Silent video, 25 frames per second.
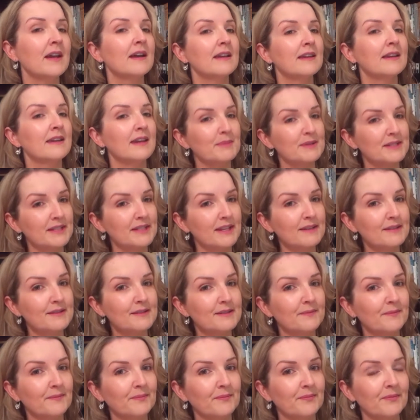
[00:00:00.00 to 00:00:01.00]
Number six,
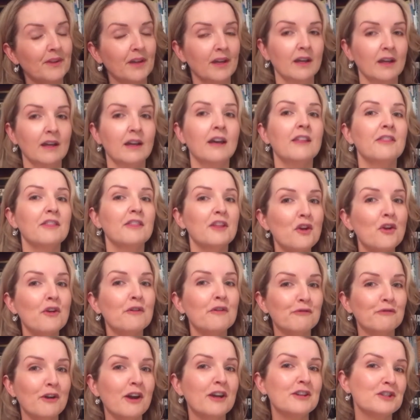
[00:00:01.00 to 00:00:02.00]
they're not
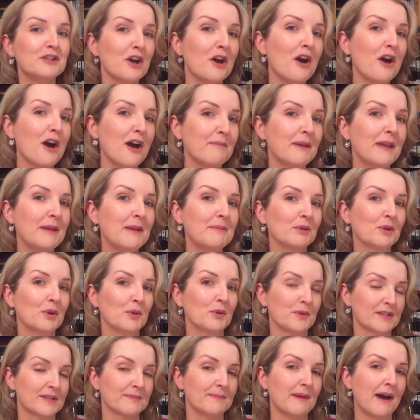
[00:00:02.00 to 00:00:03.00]
afraid to hire people who are
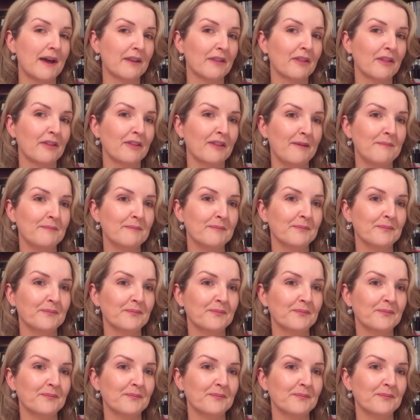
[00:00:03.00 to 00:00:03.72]
smarter than them.